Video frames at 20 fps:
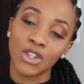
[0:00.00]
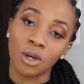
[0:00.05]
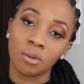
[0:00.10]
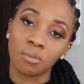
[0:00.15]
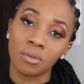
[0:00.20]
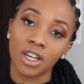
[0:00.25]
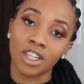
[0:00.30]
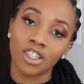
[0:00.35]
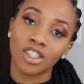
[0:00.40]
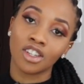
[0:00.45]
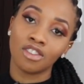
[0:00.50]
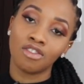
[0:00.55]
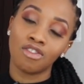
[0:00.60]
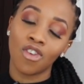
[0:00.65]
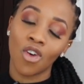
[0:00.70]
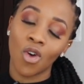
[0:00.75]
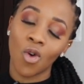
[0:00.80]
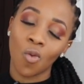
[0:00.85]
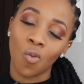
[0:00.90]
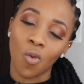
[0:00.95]
so much
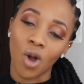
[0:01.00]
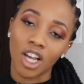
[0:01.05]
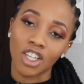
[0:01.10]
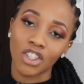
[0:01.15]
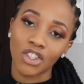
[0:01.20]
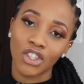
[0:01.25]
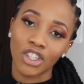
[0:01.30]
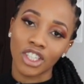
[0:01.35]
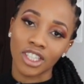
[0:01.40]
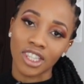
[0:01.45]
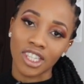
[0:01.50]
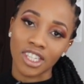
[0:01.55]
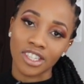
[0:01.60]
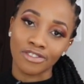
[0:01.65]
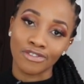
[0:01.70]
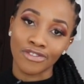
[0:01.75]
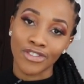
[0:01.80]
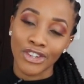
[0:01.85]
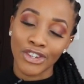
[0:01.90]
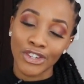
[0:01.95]
for watching
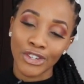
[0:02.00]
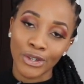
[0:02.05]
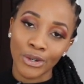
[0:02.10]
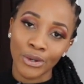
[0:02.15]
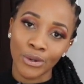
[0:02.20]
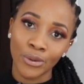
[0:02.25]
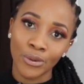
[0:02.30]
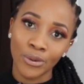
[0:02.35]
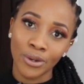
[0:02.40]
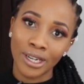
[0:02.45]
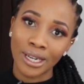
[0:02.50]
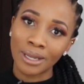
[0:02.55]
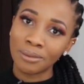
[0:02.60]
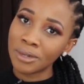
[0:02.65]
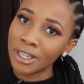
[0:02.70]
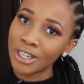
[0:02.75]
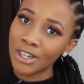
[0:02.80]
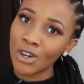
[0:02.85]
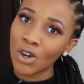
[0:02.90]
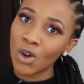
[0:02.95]
this video.
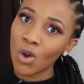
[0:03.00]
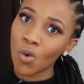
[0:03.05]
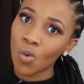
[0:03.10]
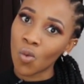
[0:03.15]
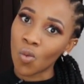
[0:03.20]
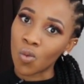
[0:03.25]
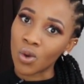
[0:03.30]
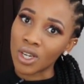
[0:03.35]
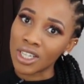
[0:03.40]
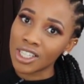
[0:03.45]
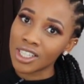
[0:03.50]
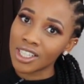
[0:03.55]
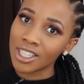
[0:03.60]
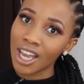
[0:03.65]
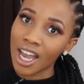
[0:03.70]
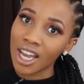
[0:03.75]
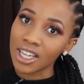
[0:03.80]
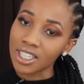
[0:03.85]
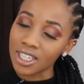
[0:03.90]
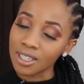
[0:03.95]
Let me know which
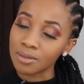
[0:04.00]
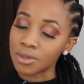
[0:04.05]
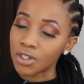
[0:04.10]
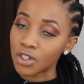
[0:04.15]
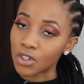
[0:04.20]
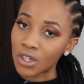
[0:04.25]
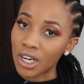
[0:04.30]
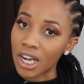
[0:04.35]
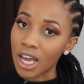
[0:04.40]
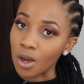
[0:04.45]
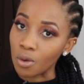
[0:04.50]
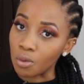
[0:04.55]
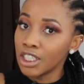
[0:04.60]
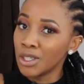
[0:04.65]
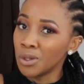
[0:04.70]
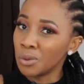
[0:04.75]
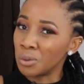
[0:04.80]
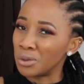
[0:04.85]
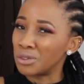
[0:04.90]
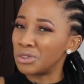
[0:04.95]
item did you like.
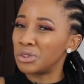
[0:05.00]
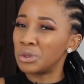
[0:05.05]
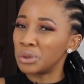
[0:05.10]
Would